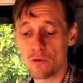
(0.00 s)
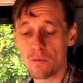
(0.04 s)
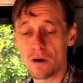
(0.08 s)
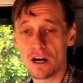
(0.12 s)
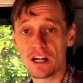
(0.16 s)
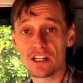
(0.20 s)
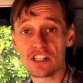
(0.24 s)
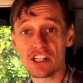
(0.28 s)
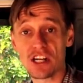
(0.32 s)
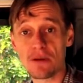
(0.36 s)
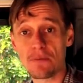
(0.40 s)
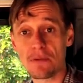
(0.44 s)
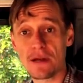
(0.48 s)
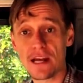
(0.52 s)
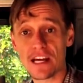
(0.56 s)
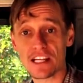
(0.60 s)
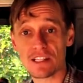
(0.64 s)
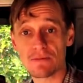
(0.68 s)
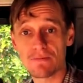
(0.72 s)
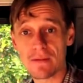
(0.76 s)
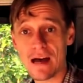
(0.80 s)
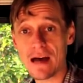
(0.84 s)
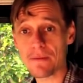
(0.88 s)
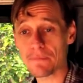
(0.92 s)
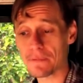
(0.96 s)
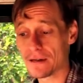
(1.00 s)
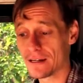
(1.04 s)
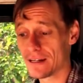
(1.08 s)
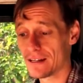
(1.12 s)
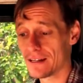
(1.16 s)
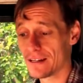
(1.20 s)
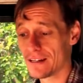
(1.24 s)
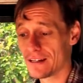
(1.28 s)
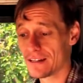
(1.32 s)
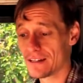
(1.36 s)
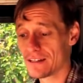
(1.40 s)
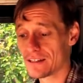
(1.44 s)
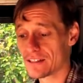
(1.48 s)
my
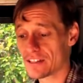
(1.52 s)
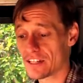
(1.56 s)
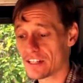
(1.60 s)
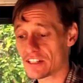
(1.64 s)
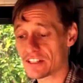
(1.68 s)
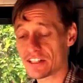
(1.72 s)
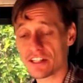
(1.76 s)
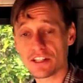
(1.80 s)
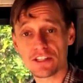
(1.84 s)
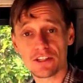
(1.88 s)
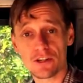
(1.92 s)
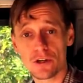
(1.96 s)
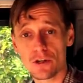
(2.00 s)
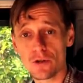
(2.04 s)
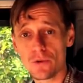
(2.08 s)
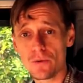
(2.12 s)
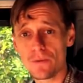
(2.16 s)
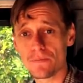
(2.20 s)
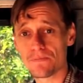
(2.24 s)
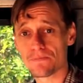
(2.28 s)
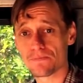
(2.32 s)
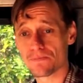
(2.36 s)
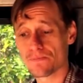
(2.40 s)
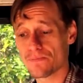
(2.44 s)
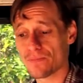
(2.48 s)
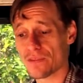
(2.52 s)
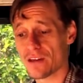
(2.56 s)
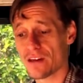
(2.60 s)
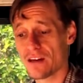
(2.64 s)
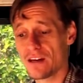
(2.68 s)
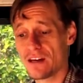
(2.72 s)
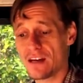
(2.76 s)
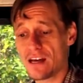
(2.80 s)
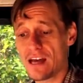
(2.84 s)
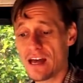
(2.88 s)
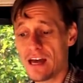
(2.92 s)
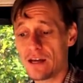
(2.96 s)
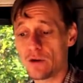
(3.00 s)
GPSMAP62
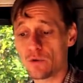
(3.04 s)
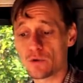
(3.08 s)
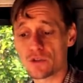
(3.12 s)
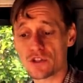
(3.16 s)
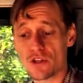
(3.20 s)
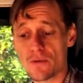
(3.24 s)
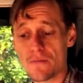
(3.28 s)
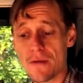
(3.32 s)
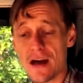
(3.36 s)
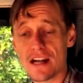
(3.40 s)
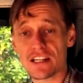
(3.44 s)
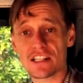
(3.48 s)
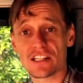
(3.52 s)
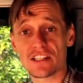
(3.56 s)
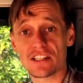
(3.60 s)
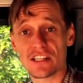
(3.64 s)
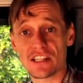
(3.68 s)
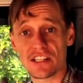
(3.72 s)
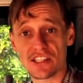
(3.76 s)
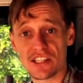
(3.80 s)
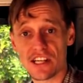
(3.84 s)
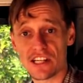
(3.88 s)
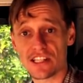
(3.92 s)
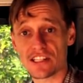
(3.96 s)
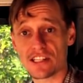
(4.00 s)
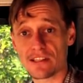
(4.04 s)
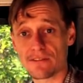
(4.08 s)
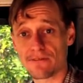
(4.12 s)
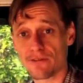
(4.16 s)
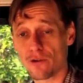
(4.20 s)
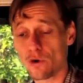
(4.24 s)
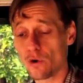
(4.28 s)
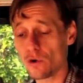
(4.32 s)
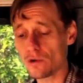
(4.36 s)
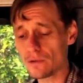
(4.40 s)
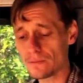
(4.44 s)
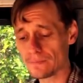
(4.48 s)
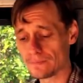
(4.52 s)
and also matches the
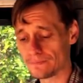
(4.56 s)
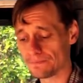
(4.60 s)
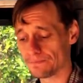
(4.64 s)
64.